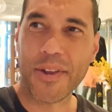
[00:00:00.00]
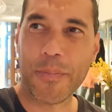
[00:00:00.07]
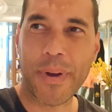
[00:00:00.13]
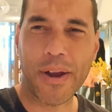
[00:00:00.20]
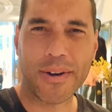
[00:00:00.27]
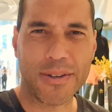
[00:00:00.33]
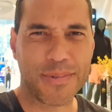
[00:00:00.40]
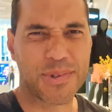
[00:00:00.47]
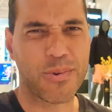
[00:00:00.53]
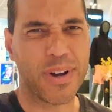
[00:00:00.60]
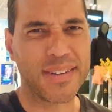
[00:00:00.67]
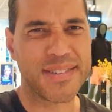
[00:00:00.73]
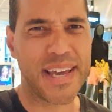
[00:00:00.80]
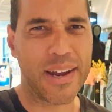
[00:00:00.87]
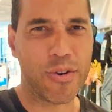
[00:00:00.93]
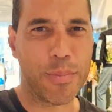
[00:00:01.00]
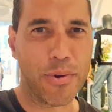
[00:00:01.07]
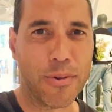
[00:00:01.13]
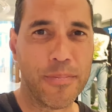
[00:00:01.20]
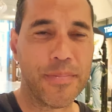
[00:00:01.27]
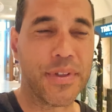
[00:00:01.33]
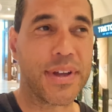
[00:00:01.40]
that apparently was quite
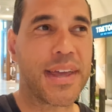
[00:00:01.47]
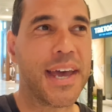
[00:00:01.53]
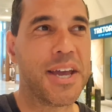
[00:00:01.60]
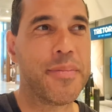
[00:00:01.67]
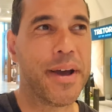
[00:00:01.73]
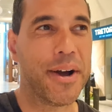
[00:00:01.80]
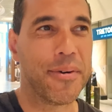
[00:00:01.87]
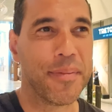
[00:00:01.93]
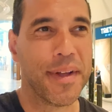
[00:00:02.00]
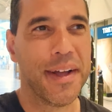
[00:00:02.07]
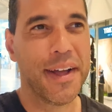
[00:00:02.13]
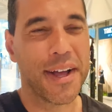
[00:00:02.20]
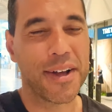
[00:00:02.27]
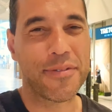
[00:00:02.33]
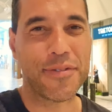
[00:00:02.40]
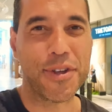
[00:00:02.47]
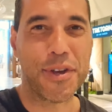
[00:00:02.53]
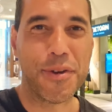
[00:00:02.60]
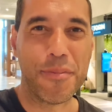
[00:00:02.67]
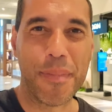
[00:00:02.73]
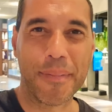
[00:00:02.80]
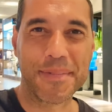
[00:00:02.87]
terrible that came out a
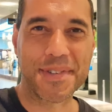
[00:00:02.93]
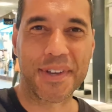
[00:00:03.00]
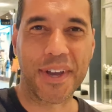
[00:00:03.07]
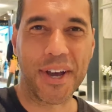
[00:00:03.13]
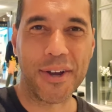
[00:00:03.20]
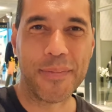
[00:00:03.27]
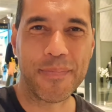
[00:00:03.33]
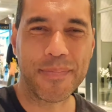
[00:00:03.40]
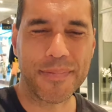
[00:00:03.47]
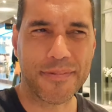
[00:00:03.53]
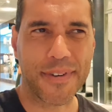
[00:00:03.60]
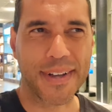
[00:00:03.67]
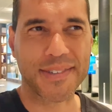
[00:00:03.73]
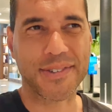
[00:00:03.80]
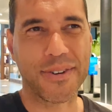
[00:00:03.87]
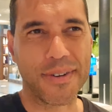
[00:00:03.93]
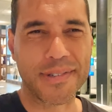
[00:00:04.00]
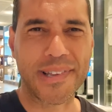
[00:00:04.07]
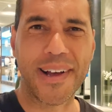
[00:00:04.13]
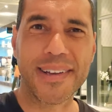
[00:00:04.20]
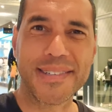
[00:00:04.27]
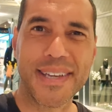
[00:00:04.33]
few months ago. In fact, sorry, it
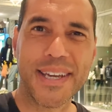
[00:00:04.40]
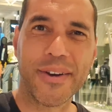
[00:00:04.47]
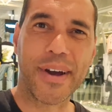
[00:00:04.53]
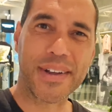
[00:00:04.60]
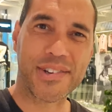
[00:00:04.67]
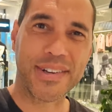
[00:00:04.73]
was last year,